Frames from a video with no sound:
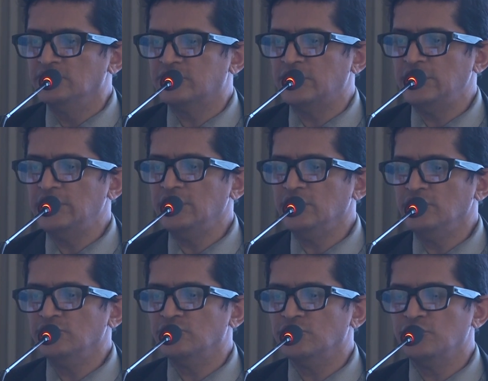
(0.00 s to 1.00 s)
Screening.
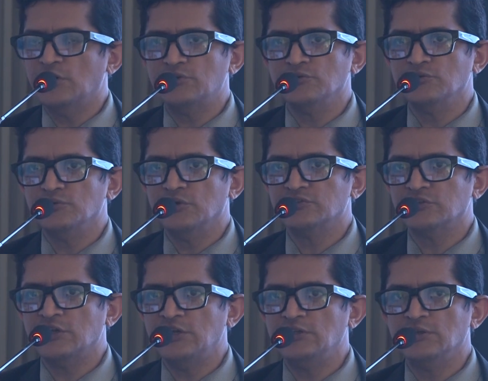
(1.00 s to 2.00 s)
So you have to
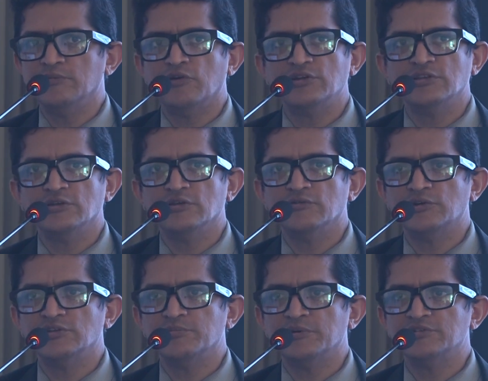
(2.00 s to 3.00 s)
screen the what is
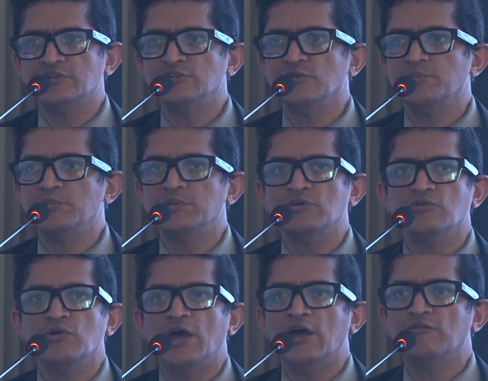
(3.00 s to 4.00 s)
the percentage of people
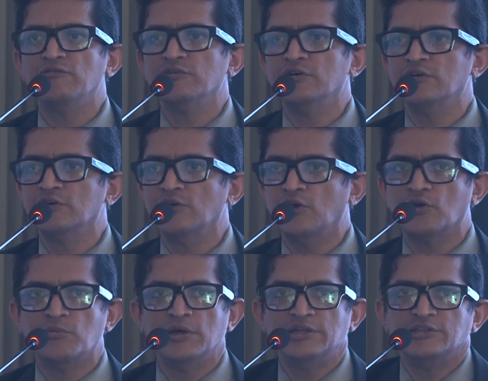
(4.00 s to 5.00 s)
who have
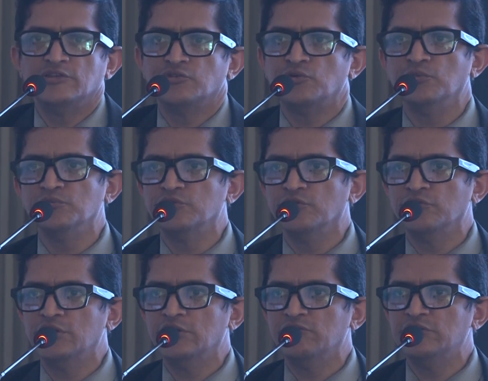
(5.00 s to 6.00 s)
glaucoma in this room. So
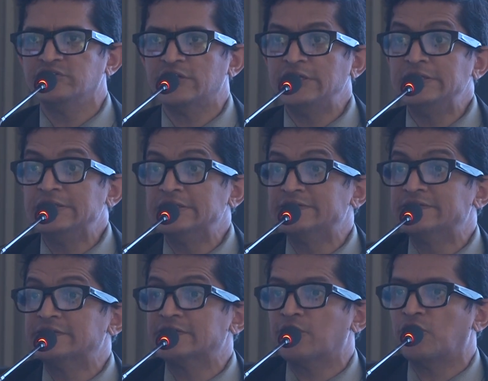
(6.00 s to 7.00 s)
we'll screen
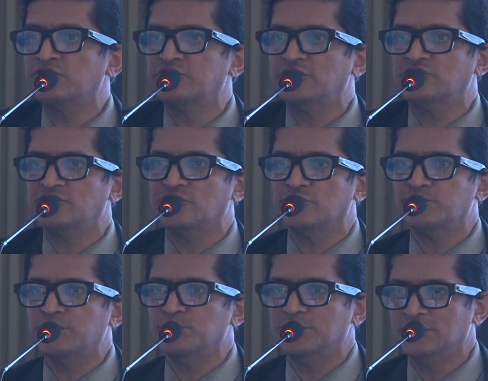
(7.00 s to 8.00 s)
this cross-section of
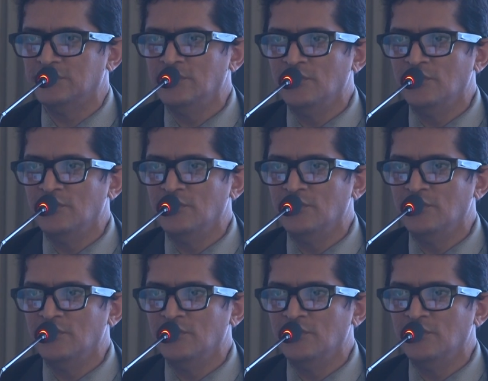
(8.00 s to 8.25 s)
people.